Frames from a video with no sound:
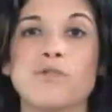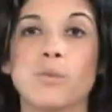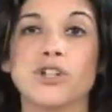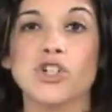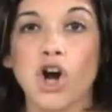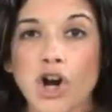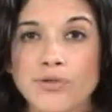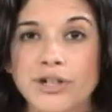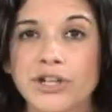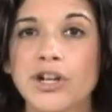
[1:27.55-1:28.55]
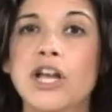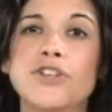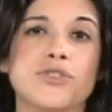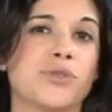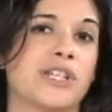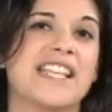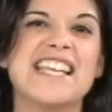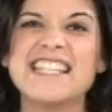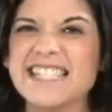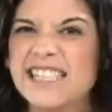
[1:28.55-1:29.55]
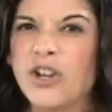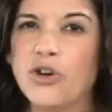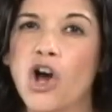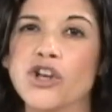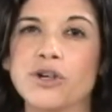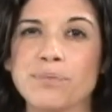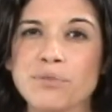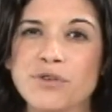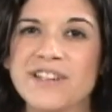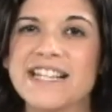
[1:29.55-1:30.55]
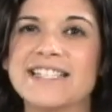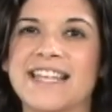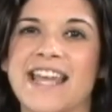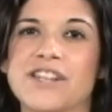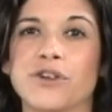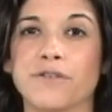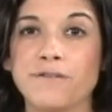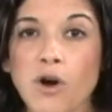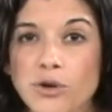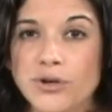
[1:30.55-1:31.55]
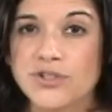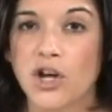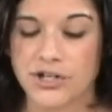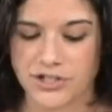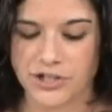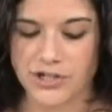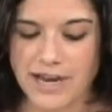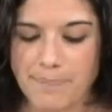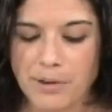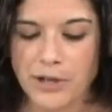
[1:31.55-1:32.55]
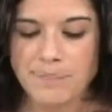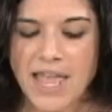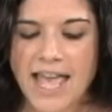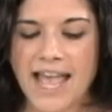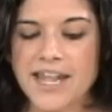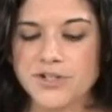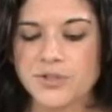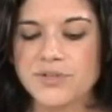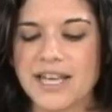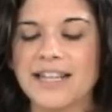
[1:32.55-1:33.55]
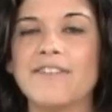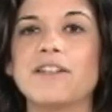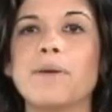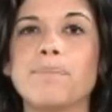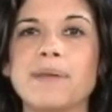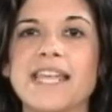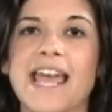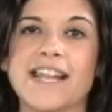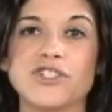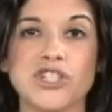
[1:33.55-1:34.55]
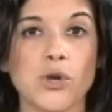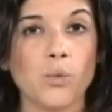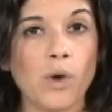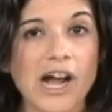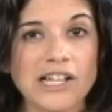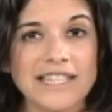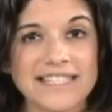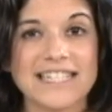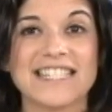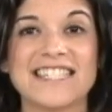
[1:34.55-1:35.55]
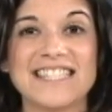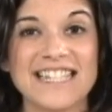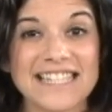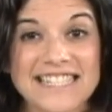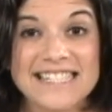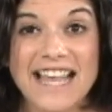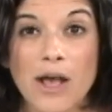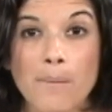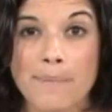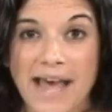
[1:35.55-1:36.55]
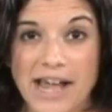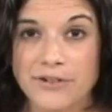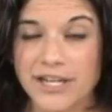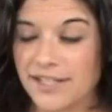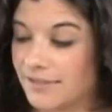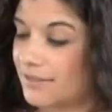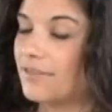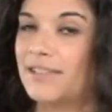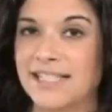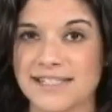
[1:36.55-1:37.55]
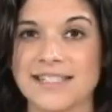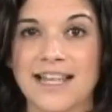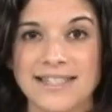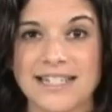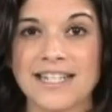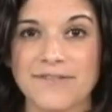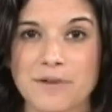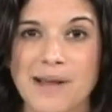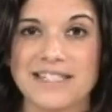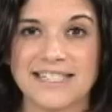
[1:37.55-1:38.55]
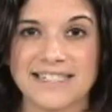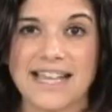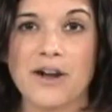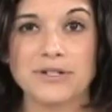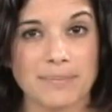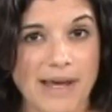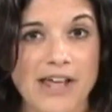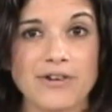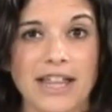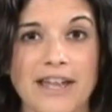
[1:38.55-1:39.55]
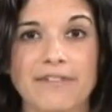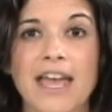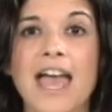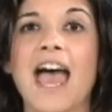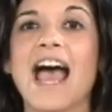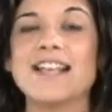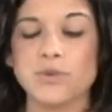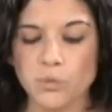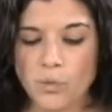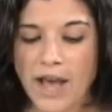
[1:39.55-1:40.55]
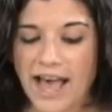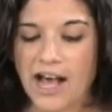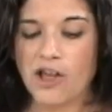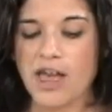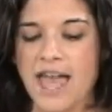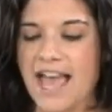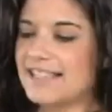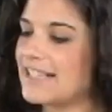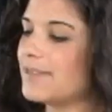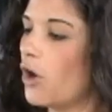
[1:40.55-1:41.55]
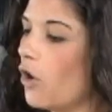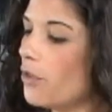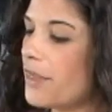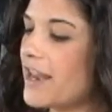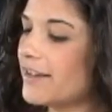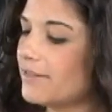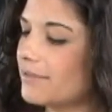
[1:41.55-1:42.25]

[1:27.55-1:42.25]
in one card reader, so you can easily load all your movies and your photos onto your netbook. eight oh two dot eleven B and G wireless six cell battery. That's, that's going to give you about six hours of battery life, as well as this whole thing